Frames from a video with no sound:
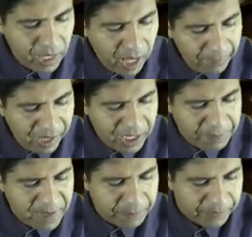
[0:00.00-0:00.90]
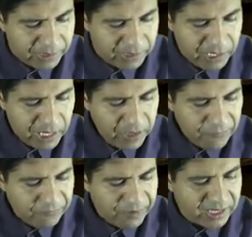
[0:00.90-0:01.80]
among people
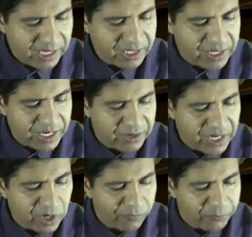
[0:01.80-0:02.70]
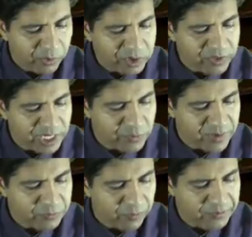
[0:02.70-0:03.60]
with a degree of
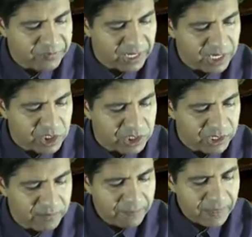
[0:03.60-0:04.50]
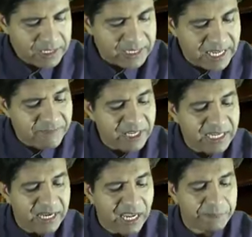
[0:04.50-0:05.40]
postgraduate qualification,
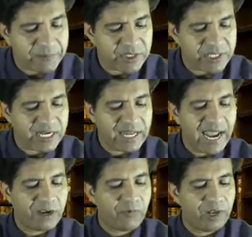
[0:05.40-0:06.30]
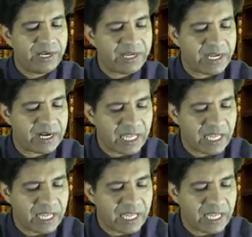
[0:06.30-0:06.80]
79% had volunteered